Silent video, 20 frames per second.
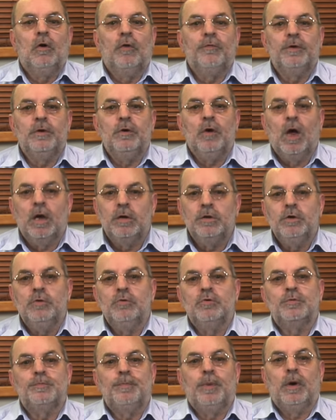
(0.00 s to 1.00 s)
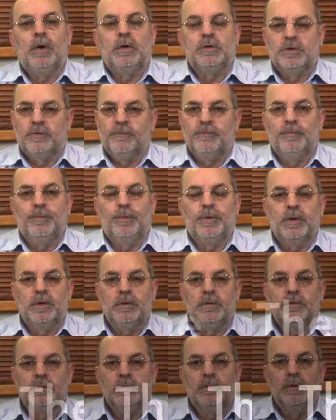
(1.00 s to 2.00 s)
of the unused parts of the
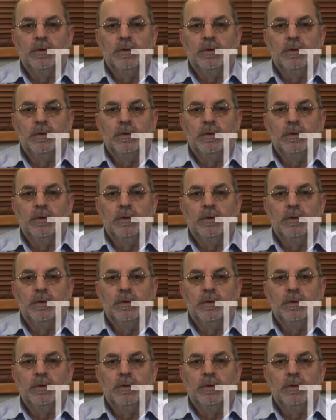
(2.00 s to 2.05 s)
print.